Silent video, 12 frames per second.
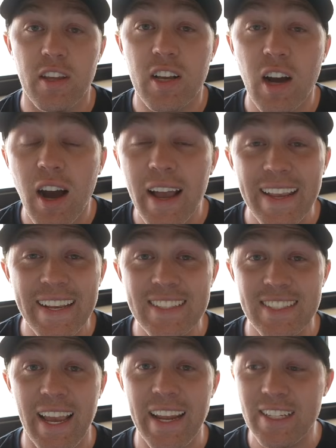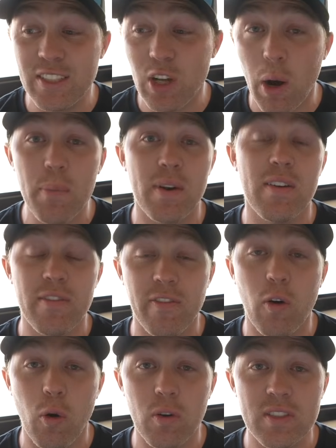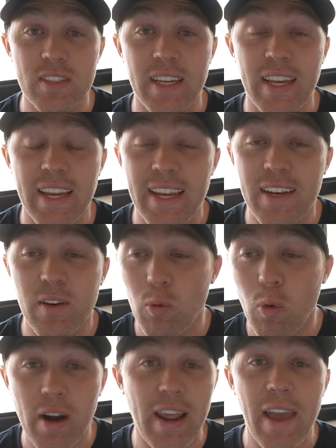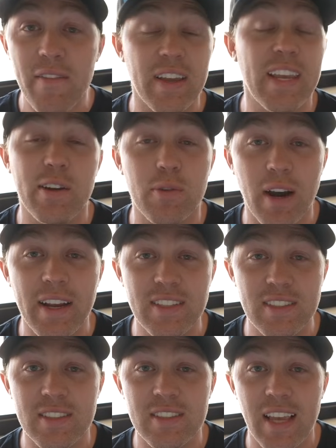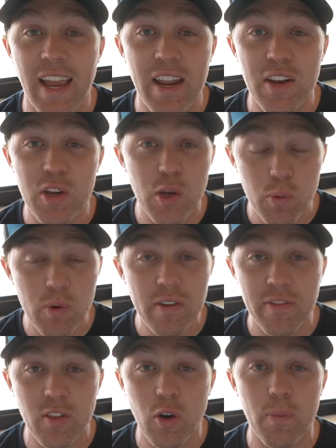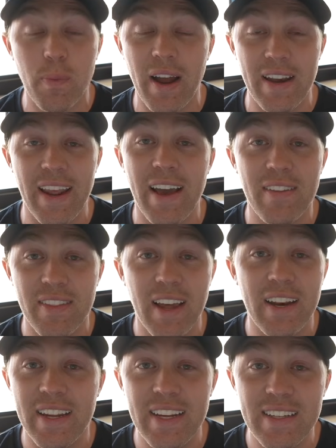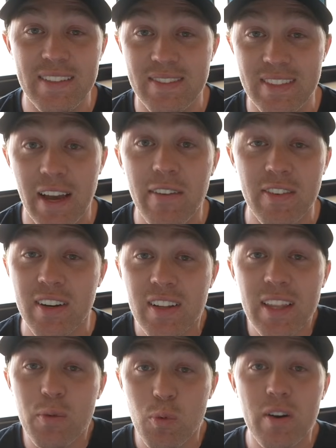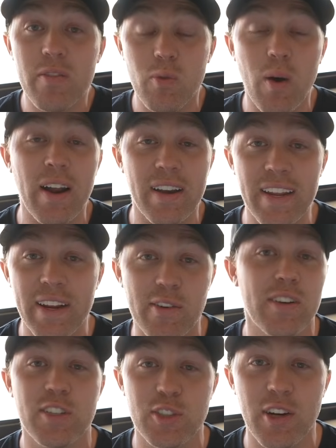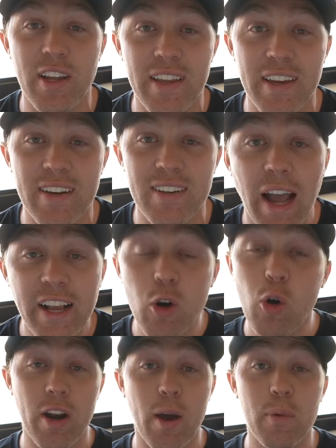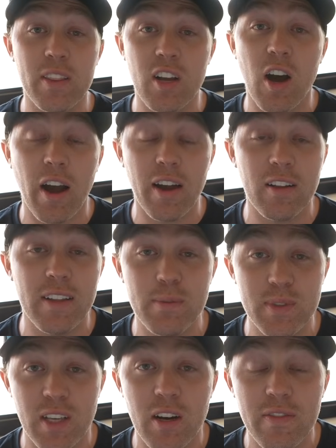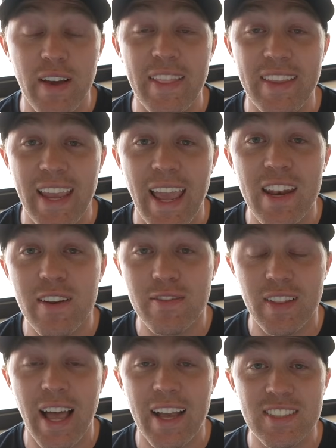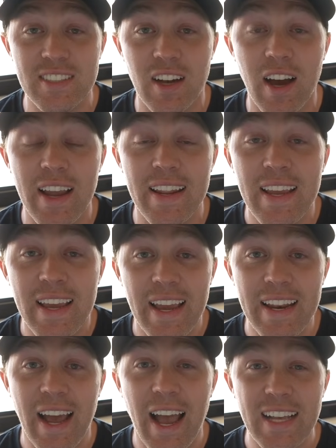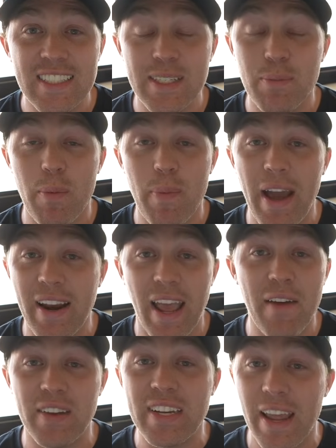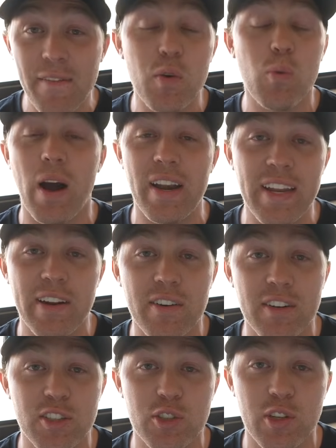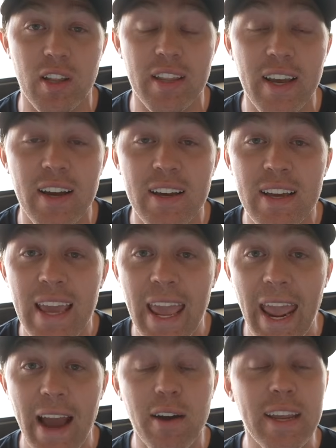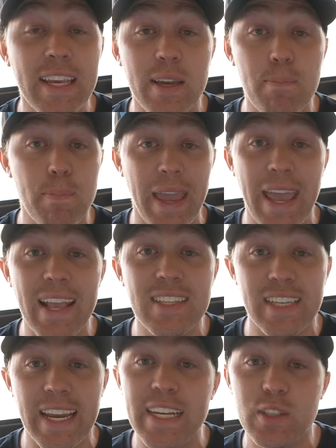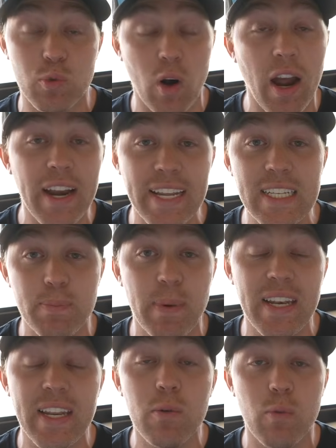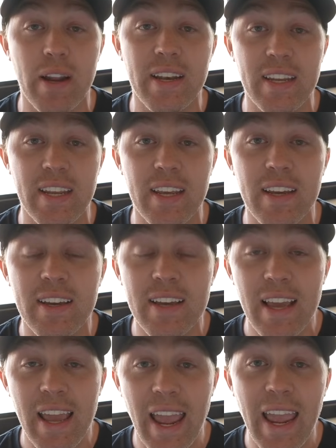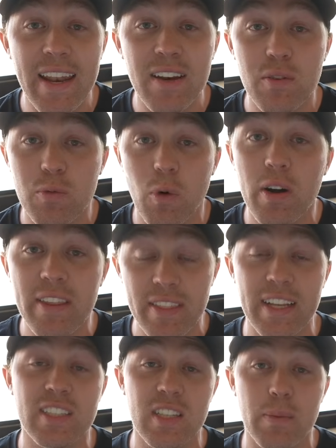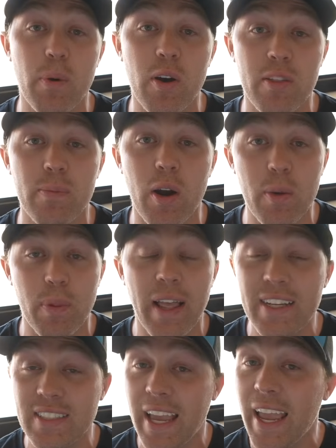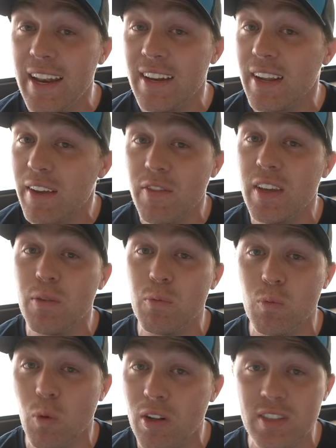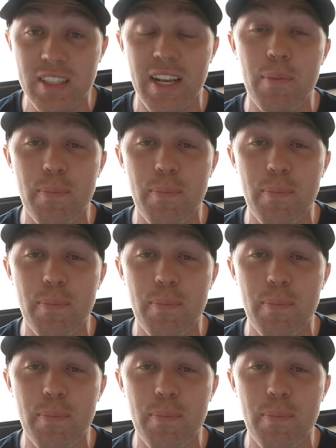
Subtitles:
guy is a dominant force in whatever he races, and you would have thought by now that he definitely would have won here in Australia. I caught up with Kyle himself at the end of last night and asked him about having never won here in Australia, how he compares each ride he's been in when here, and what he thinks of the Perth Motorplex, and if he wants to come